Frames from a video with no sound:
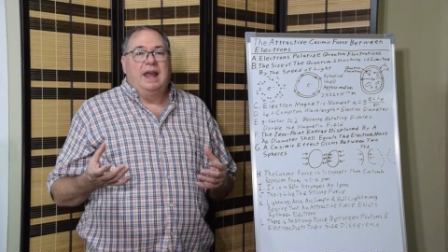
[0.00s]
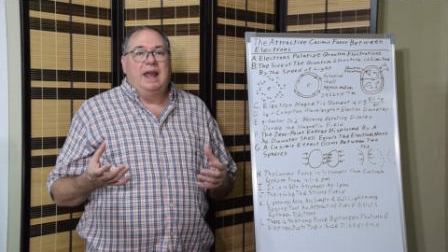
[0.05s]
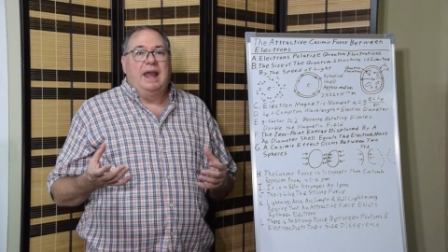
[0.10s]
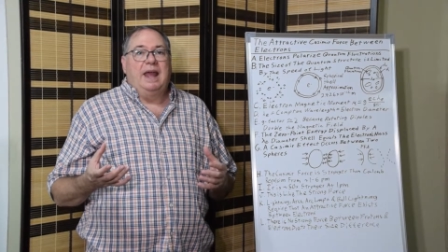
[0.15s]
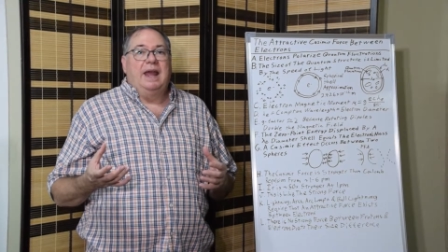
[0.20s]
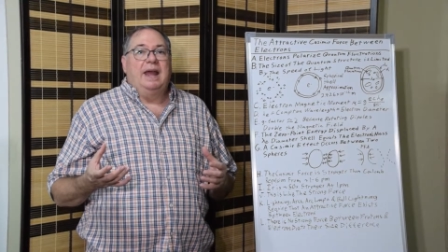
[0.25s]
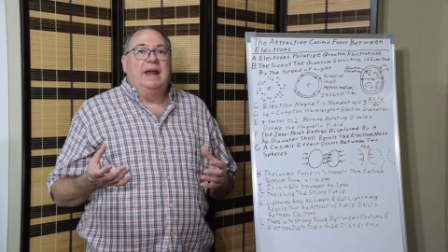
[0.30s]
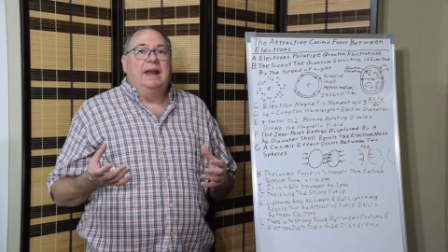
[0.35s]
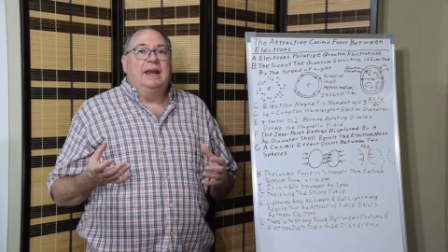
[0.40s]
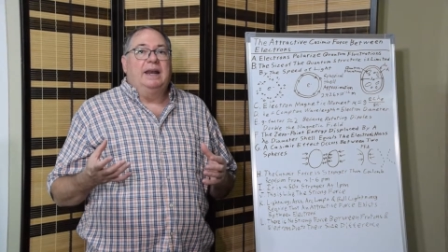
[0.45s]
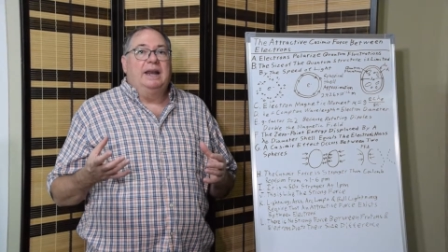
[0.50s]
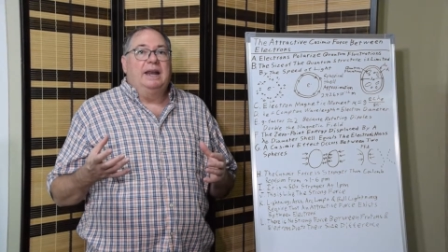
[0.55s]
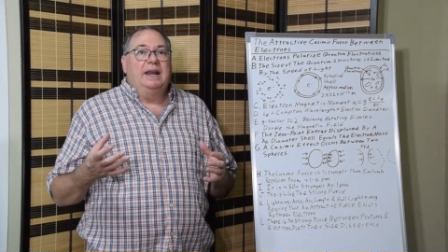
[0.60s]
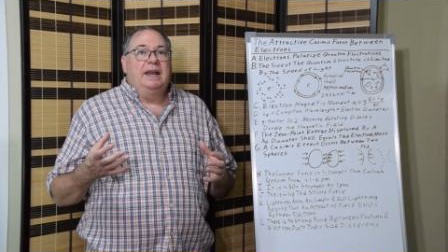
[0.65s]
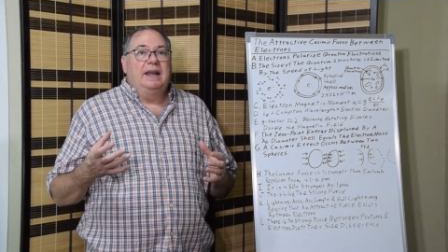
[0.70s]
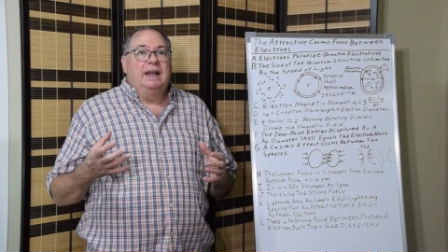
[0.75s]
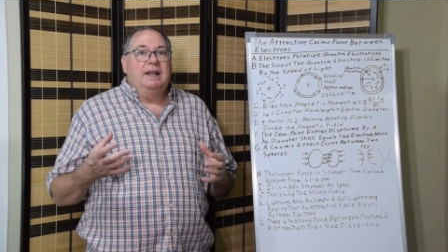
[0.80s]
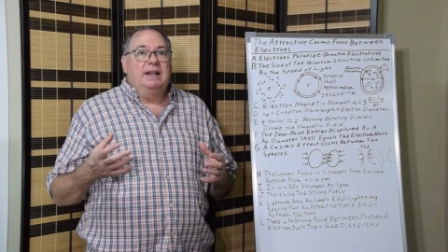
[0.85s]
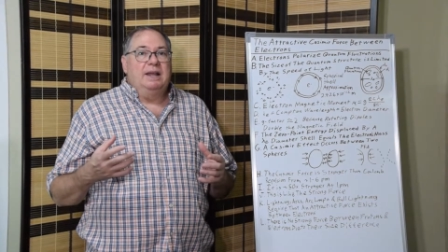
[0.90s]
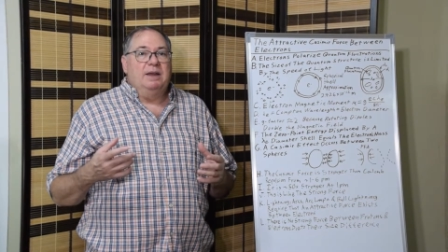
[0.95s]
And
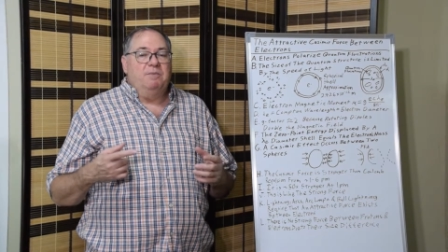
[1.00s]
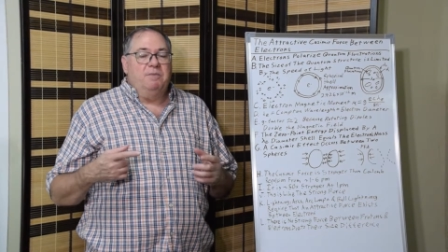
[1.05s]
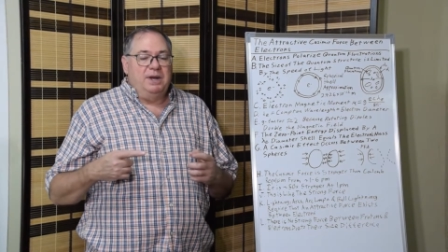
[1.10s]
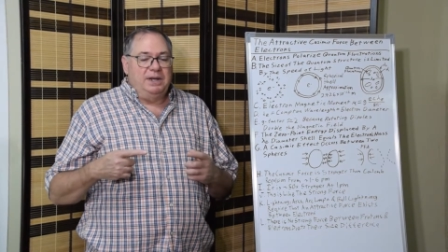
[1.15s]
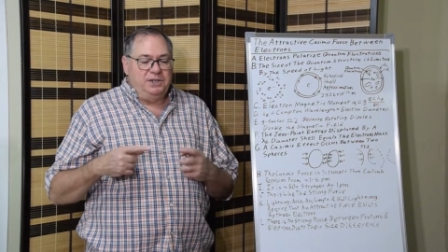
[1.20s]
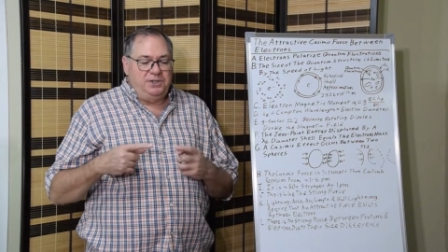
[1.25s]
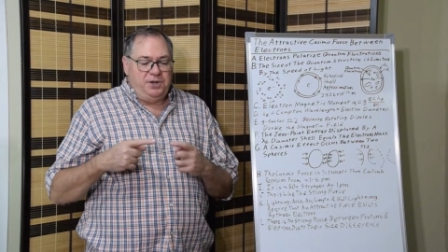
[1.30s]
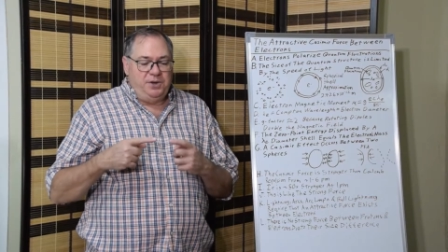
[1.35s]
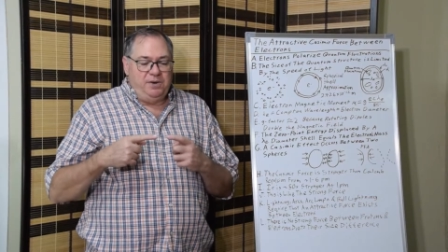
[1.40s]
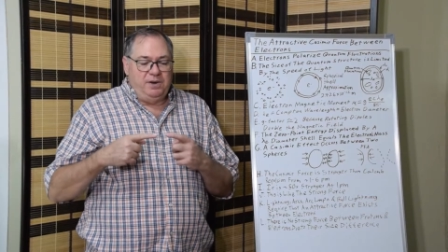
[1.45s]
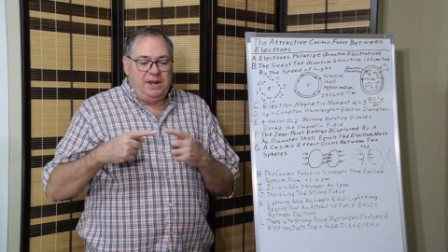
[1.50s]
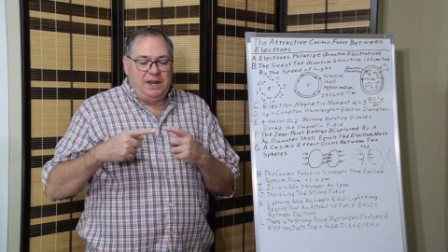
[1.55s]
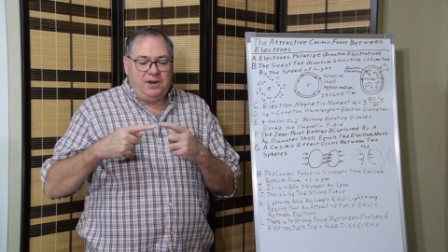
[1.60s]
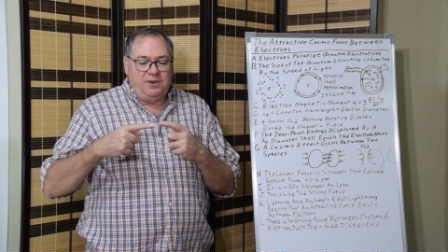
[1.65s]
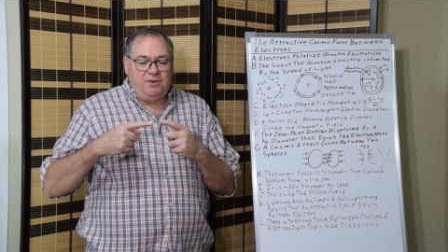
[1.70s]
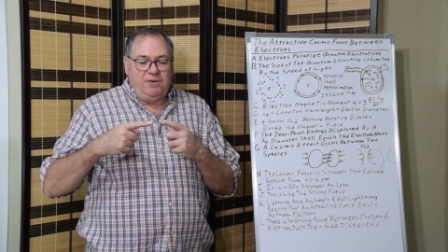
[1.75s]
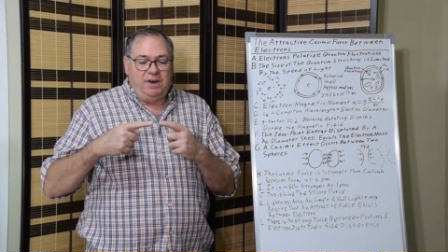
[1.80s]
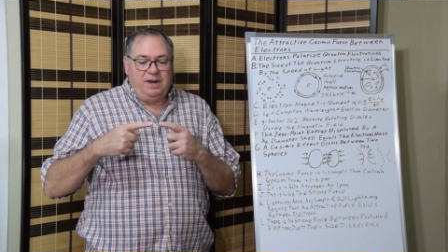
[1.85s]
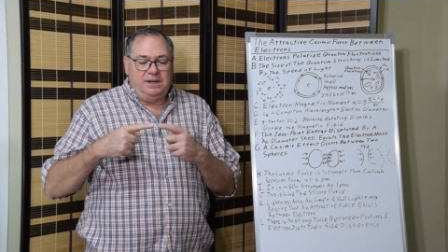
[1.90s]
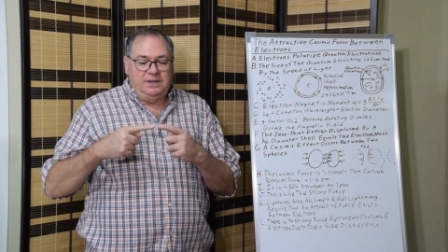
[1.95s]
that when two
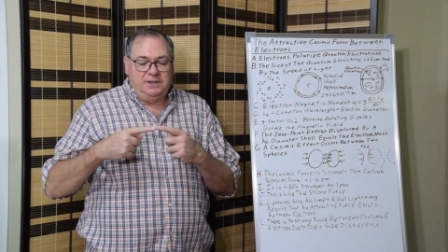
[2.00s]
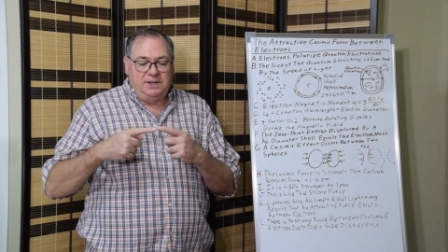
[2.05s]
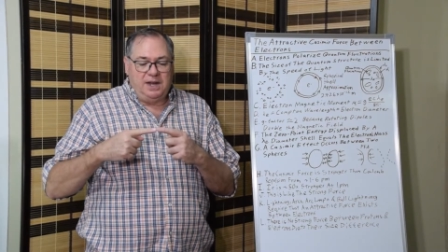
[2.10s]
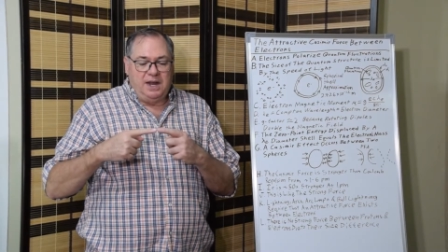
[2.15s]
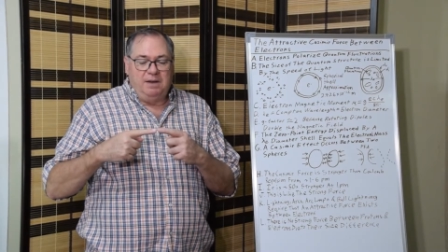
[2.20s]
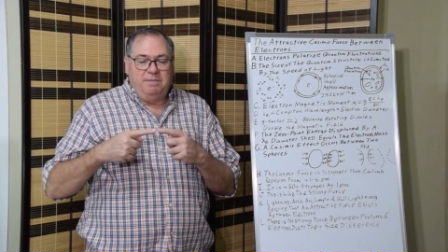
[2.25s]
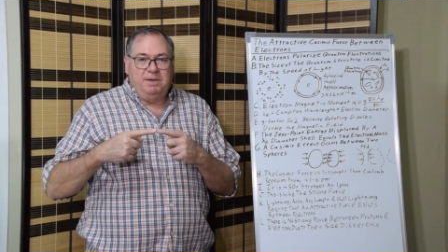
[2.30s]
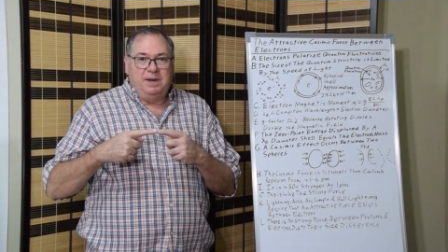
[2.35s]
electrons come